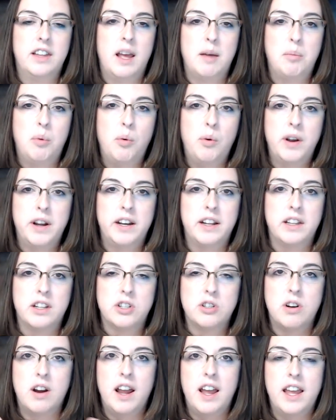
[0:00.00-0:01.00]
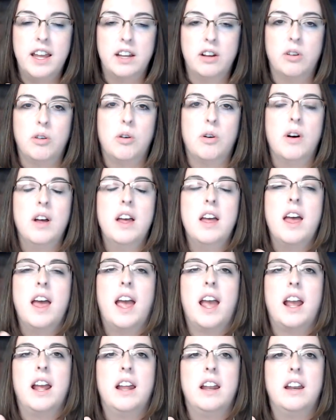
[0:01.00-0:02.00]
that point in the triangle
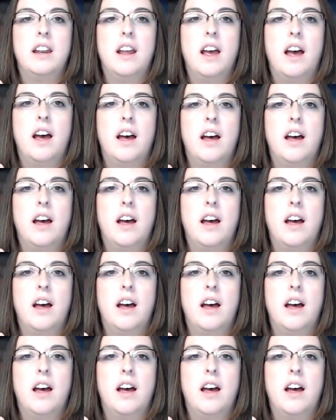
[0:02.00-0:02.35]
and